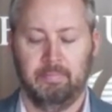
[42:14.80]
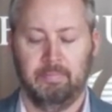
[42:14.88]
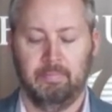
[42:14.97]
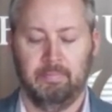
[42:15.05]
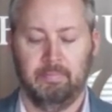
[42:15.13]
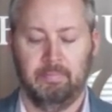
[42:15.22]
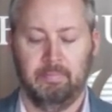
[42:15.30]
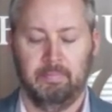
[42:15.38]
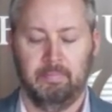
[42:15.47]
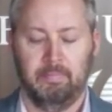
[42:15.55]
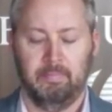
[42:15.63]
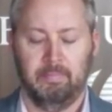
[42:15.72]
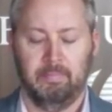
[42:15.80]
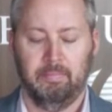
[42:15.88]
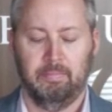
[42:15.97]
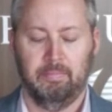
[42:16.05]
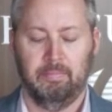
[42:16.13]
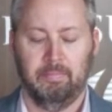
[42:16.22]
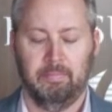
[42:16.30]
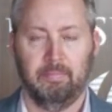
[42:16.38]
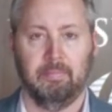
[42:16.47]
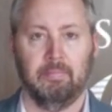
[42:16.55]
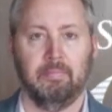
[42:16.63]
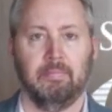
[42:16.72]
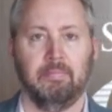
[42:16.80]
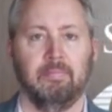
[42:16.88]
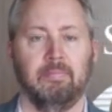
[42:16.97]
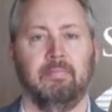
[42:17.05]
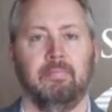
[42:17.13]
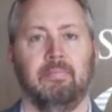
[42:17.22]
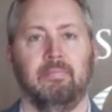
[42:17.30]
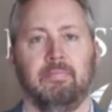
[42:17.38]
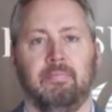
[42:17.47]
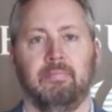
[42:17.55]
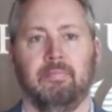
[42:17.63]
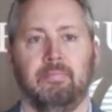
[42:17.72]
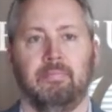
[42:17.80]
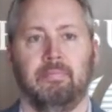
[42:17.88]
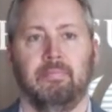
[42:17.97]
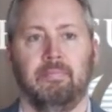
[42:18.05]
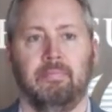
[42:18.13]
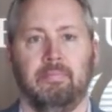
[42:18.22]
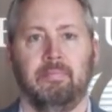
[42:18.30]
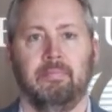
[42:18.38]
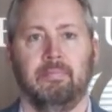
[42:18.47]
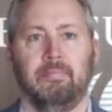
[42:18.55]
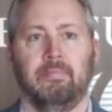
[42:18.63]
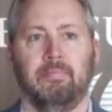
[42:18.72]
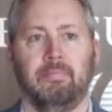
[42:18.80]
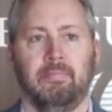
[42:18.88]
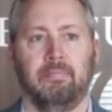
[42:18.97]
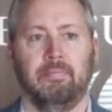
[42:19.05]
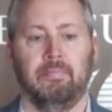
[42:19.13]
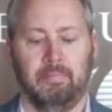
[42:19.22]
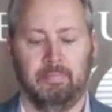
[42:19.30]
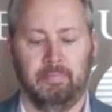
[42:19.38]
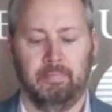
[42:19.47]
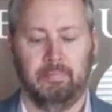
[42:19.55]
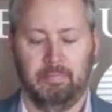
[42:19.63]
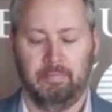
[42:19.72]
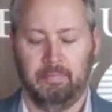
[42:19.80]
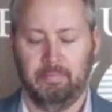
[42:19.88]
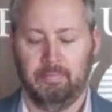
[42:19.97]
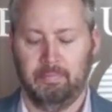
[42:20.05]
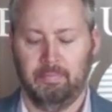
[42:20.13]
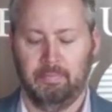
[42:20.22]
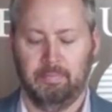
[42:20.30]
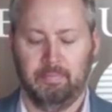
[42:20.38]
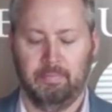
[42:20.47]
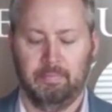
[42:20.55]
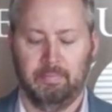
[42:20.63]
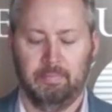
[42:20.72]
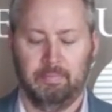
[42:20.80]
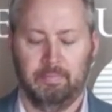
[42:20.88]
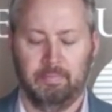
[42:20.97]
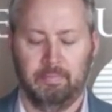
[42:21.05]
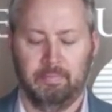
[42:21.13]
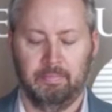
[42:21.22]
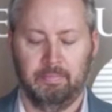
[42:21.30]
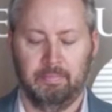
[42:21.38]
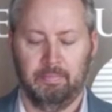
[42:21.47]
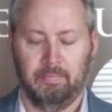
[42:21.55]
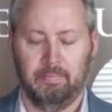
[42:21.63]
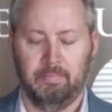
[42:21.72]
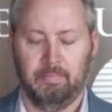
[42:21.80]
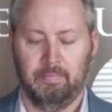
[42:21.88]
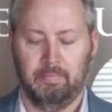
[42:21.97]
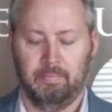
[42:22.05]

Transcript: (silent)